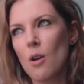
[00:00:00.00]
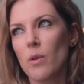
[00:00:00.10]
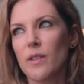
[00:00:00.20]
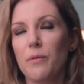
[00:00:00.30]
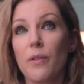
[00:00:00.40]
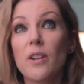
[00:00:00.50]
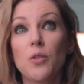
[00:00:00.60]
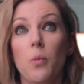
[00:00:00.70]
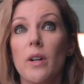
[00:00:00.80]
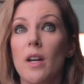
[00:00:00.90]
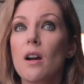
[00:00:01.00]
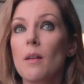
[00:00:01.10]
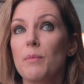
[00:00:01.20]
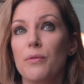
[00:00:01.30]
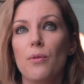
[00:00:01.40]
was the first one I
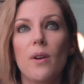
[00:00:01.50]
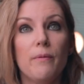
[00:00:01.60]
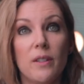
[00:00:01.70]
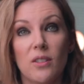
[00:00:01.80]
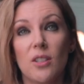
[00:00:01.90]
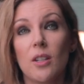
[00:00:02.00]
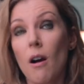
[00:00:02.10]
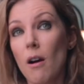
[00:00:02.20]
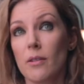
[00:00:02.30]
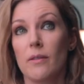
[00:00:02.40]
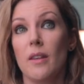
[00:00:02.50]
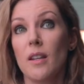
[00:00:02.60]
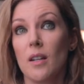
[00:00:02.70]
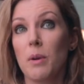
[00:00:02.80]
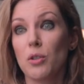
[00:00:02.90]
got before I even started
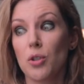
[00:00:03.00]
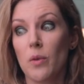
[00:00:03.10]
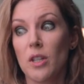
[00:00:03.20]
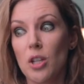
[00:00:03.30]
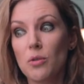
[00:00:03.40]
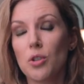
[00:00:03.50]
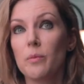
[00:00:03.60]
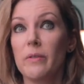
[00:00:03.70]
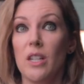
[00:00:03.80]
thinking about doing YouTube